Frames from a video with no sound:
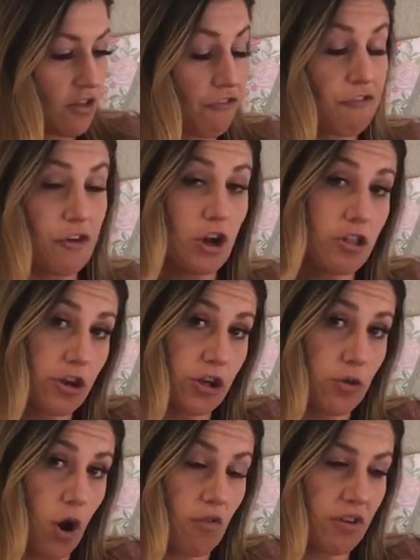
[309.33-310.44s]
The further
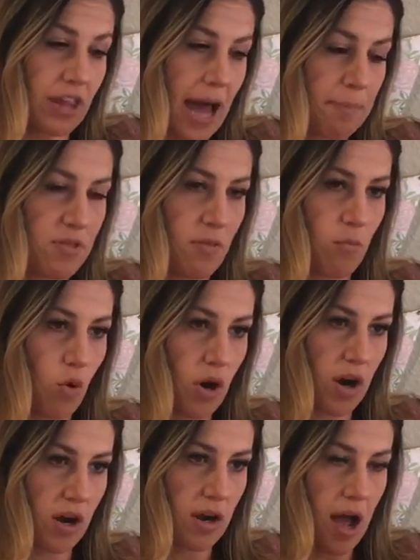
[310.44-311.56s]
you overlap, the
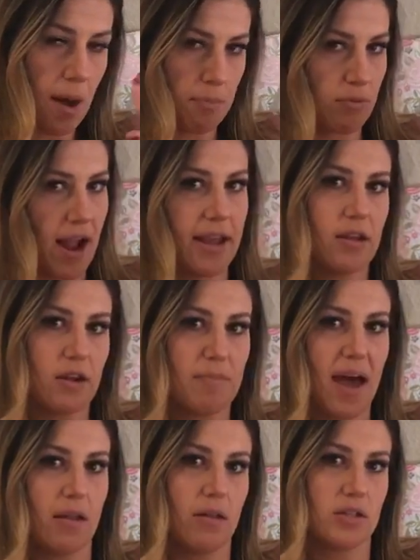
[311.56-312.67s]
more upright your
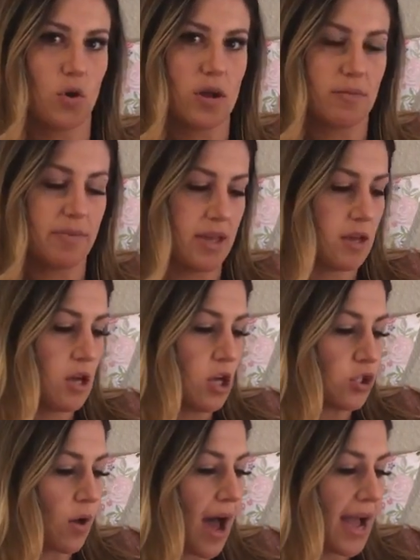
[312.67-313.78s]
petal is going to be.
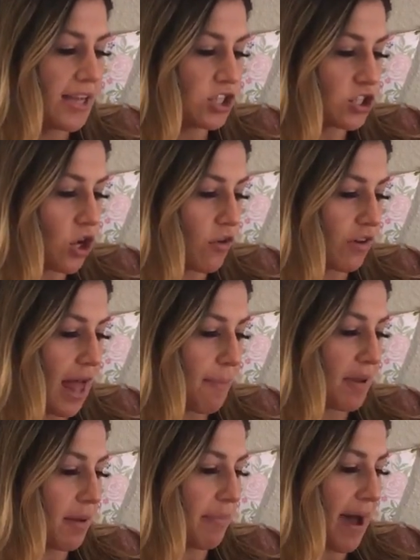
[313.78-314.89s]
So I just
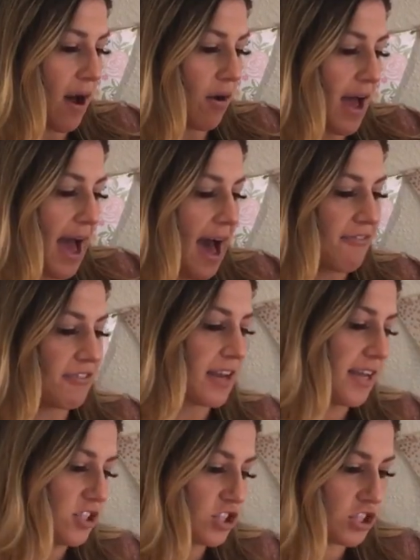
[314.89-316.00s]
overlap it about 1/2
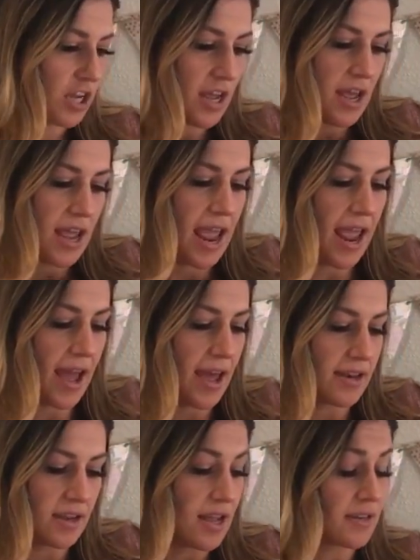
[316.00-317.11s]
inch,
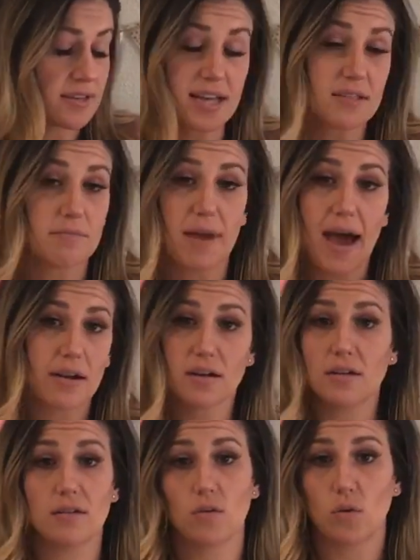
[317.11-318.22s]
and it doesn't
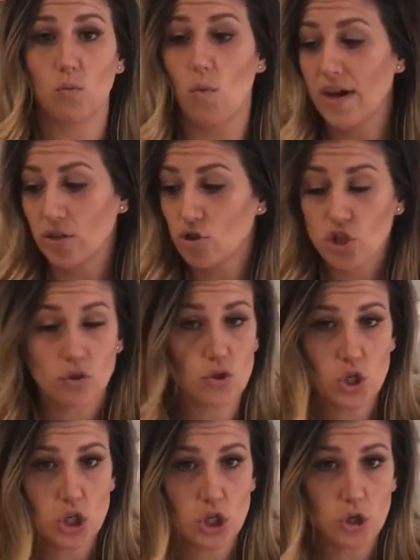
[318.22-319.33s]
matter what you
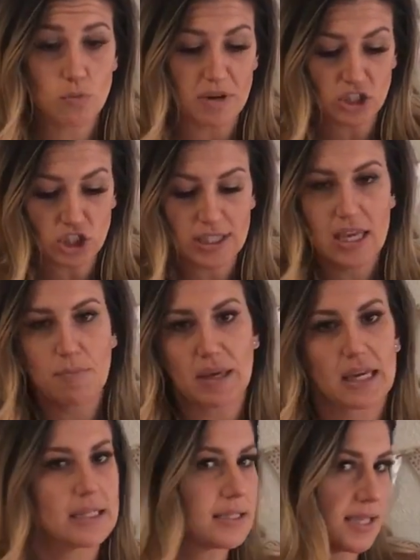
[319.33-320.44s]
choose to do, but just keep
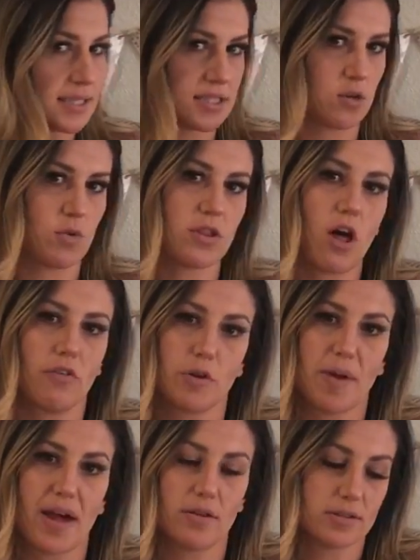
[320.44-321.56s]
it consistent with all of
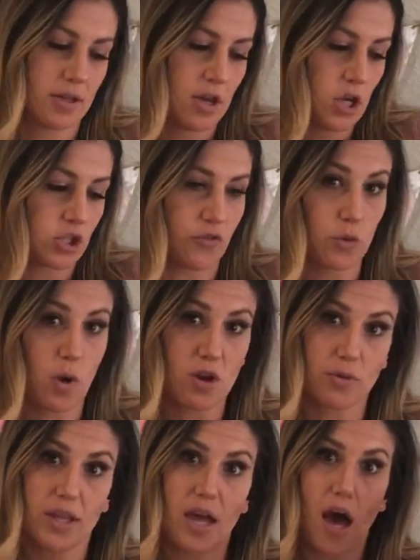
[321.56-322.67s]
your petals. So if you want
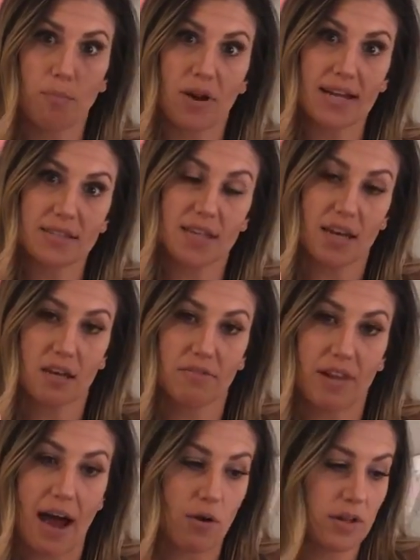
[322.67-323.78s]
a really upright standing
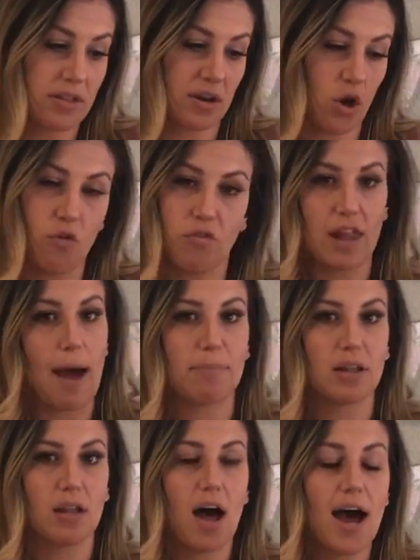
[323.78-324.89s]
flower, then overlap
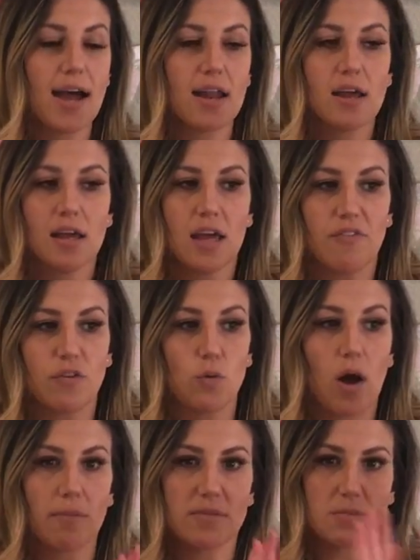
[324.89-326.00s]
it a lot. If you
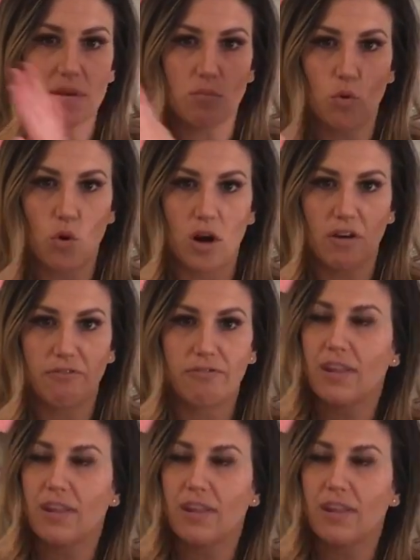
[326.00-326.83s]
want them to be more